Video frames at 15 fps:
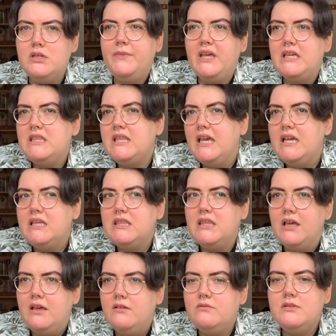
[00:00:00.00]
I think
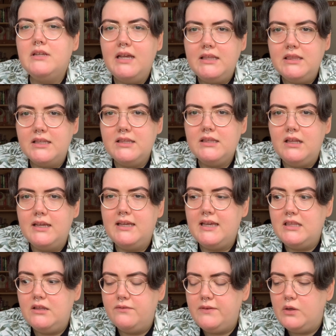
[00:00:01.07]
that in
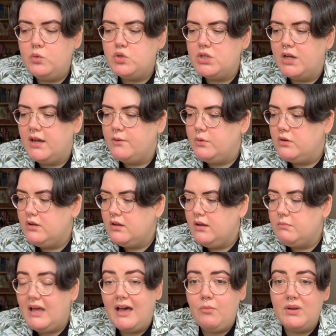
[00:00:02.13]
the future I would
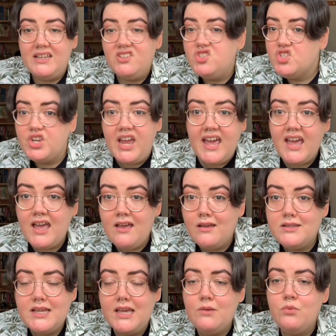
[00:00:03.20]
happily share a
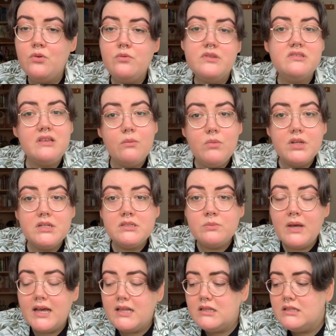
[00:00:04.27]
table with someone as
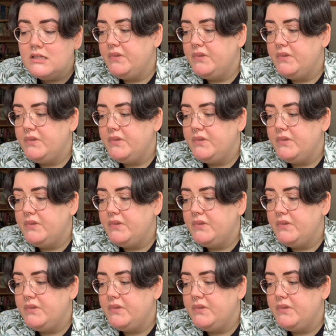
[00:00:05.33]
well,